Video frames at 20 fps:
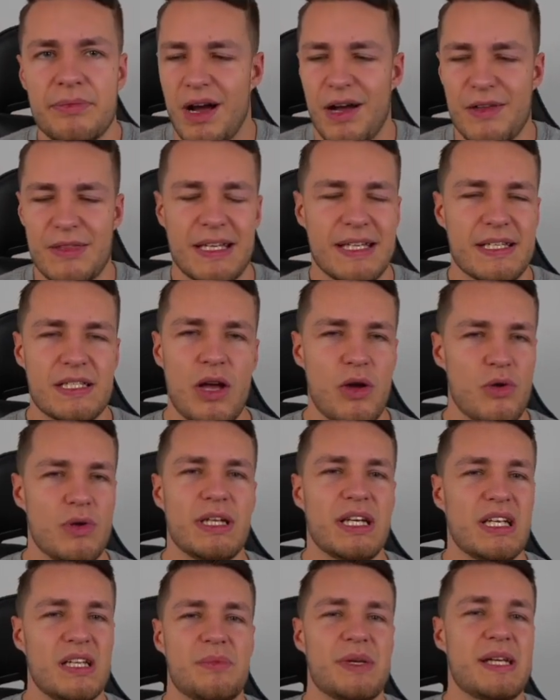I think it's
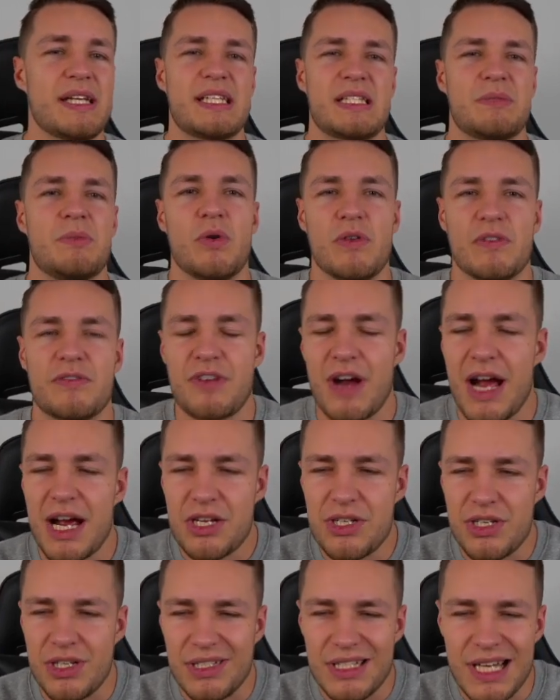only going to be a small
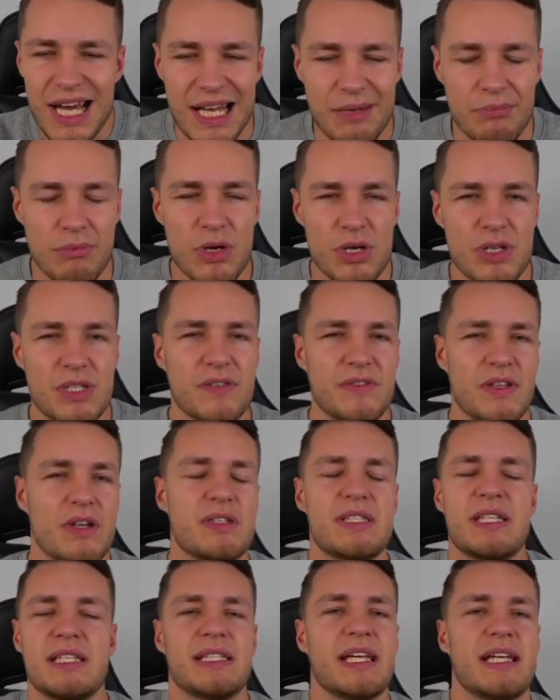fraction, and most of
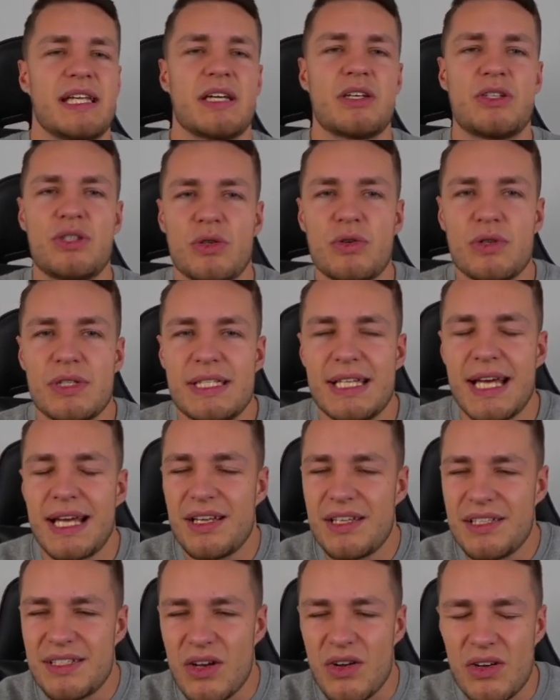those synthetic short
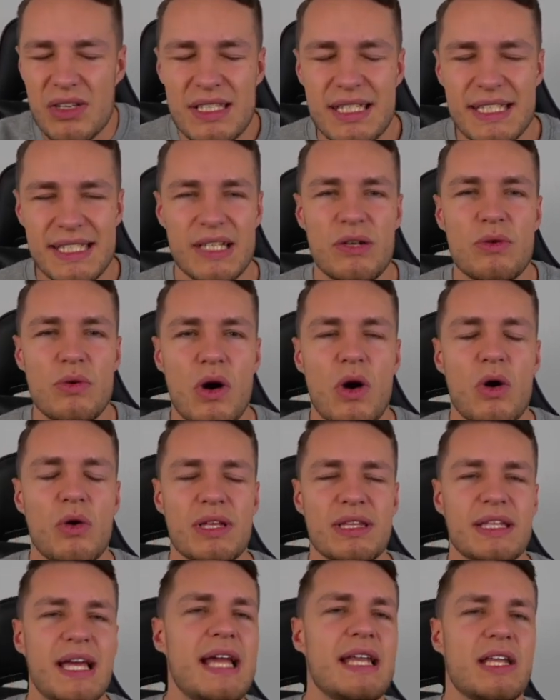sellers are still
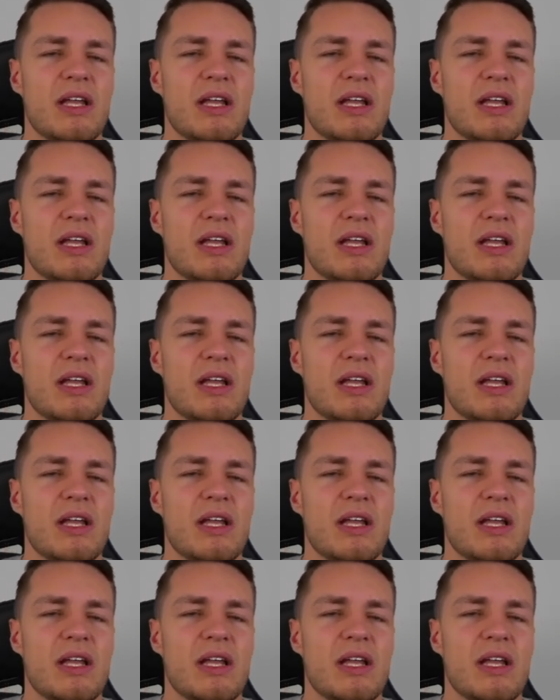holding their